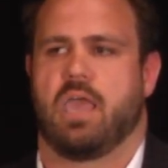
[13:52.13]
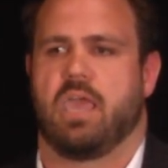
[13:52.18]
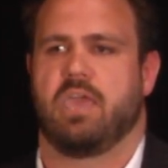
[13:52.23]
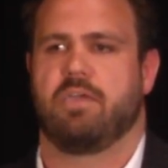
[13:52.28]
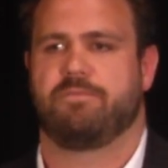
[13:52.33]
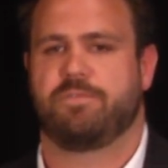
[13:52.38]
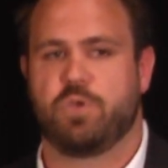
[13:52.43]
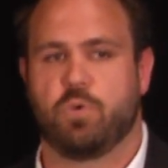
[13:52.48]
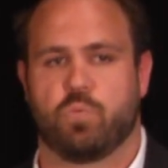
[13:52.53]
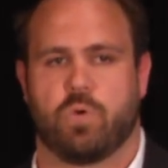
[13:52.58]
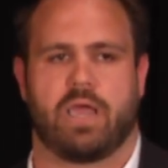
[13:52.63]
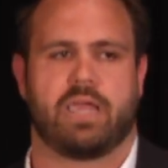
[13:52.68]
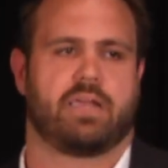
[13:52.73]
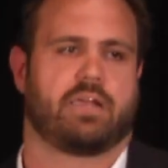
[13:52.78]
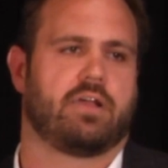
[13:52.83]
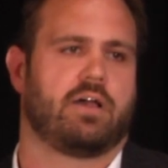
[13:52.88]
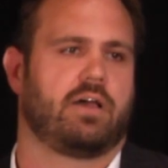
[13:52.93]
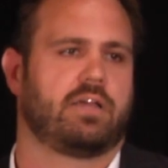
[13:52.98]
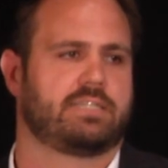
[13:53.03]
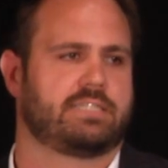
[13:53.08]
if you
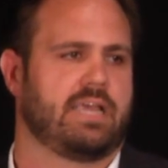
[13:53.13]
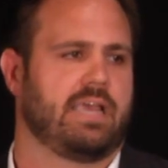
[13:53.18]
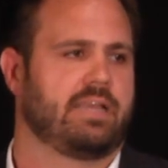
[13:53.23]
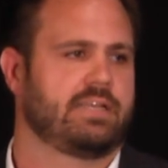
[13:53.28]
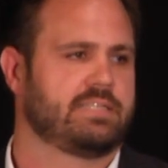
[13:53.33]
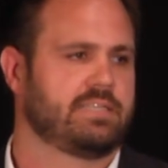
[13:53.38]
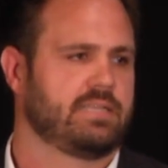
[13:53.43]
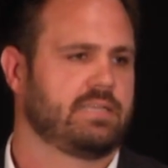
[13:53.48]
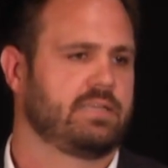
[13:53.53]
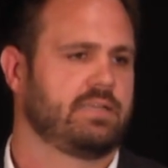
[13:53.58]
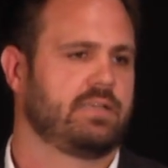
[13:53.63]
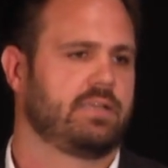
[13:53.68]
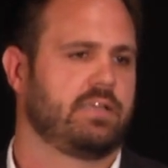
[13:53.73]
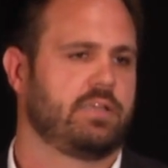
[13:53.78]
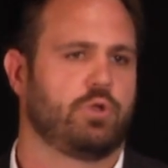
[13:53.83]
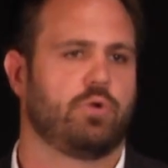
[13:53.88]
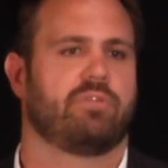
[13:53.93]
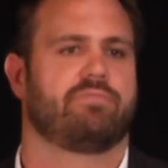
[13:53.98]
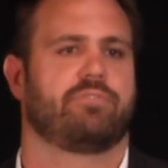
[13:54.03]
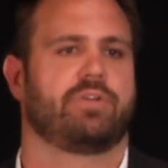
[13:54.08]
write content,
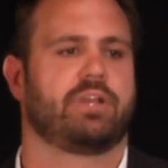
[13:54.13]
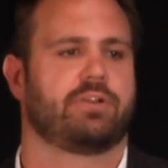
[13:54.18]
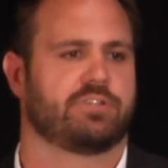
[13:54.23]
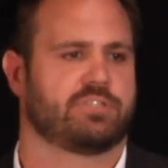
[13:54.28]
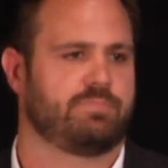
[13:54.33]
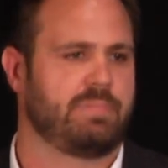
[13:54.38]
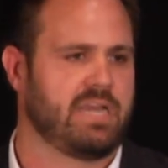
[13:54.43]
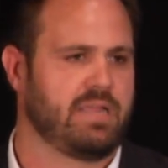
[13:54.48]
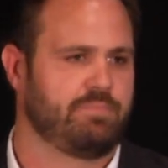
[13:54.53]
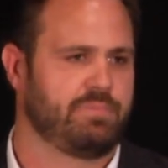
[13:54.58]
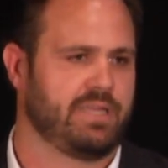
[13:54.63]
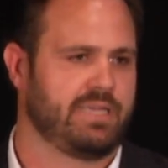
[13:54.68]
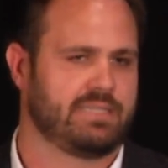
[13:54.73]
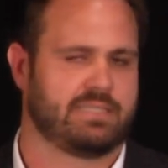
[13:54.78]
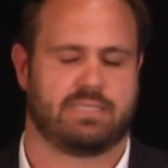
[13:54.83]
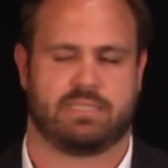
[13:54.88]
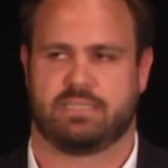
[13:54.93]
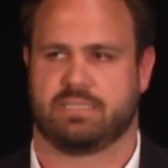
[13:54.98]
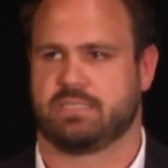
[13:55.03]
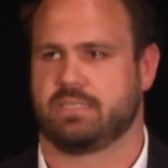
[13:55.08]
you have readers many
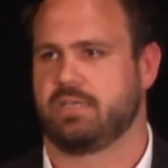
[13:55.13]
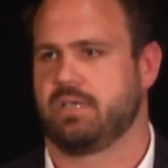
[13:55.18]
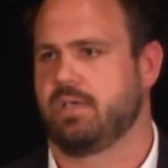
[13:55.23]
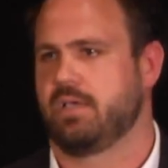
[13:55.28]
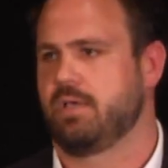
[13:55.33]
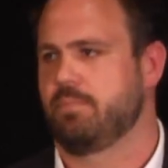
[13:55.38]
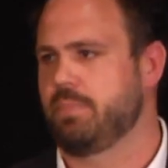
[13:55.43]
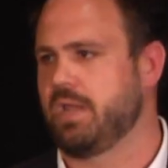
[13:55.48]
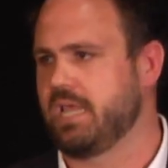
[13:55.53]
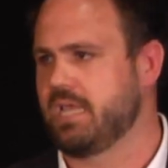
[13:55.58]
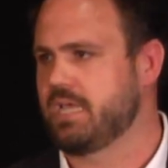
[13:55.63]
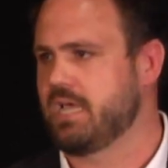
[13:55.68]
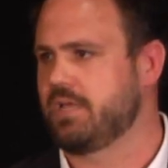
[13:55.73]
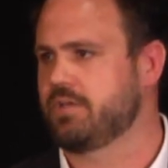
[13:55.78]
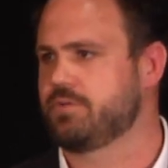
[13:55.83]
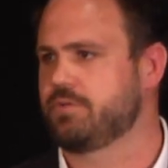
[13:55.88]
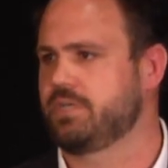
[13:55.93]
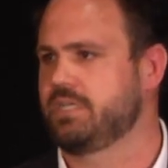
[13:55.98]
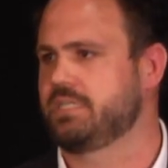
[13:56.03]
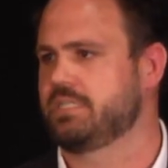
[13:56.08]
places, many
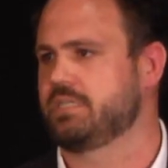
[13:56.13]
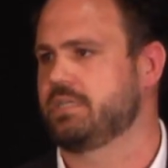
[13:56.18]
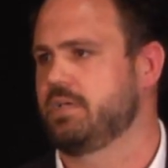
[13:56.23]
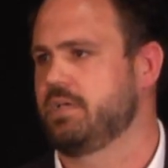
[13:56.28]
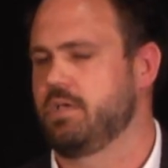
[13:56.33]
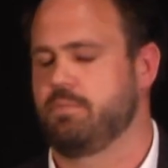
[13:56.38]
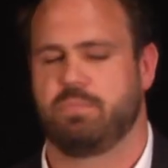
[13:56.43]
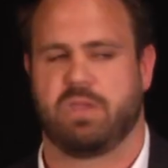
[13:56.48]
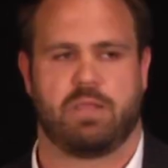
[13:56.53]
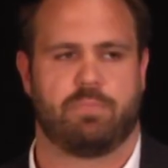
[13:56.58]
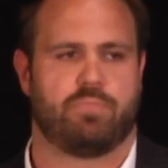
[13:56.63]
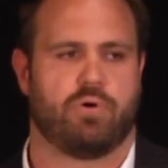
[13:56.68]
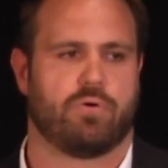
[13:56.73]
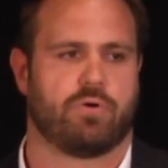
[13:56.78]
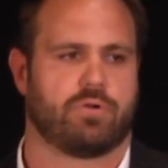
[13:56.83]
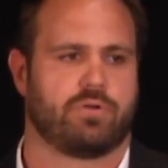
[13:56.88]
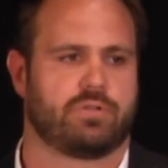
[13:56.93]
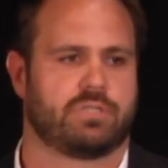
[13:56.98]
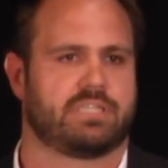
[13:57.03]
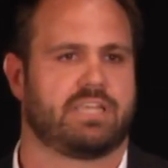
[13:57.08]
countries, many
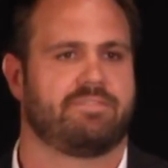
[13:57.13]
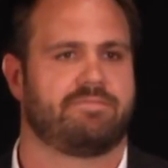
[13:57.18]
portals.